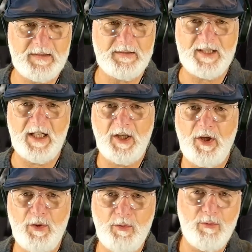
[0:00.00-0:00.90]
telling
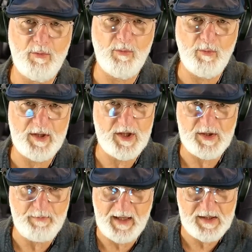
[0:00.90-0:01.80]
you which is
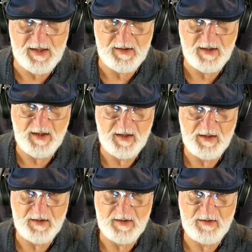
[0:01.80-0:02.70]
best
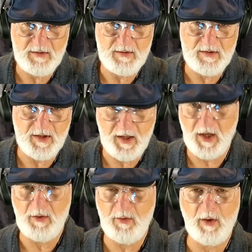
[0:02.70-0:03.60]
to go,
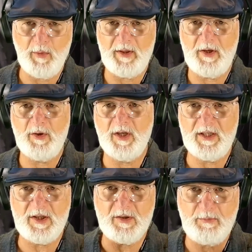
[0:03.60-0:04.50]
you know, whether you need
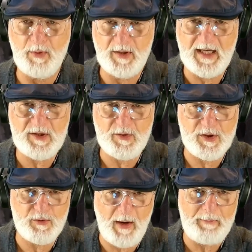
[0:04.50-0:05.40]
to put an extra
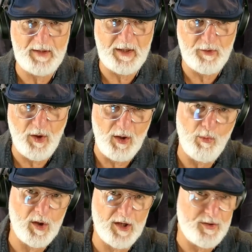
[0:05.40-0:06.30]
strap in there or not.
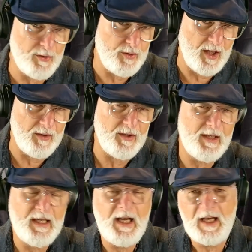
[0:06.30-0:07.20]
What I do know
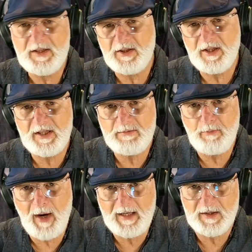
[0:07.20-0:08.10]
is that these
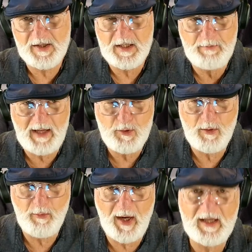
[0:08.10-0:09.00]
brackets, these battery
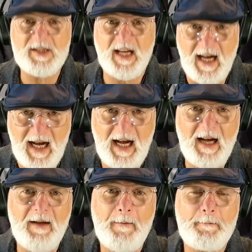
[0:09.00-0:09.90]
brackets, are
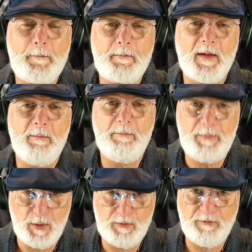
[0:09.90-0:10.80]

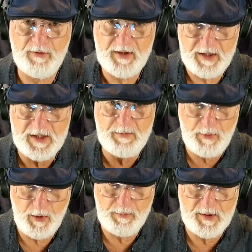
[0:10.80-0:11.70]
built for this
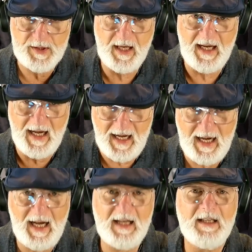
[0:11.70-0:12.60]
purpose. They are